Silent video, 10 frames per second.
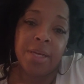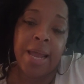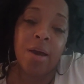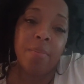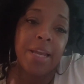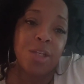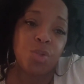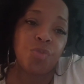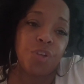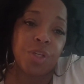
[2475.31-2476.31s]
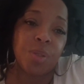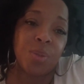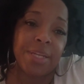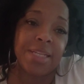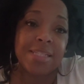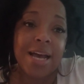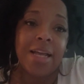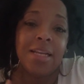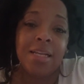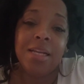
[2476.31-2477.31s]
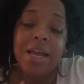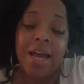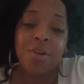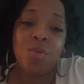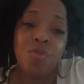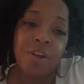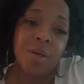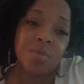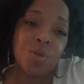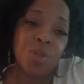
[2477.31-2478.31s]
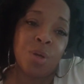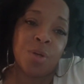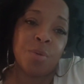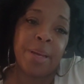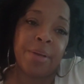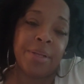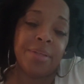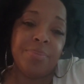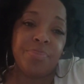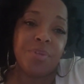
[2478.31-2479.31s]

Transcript: and how it made you feel on the inside, how you felt when you heard about it.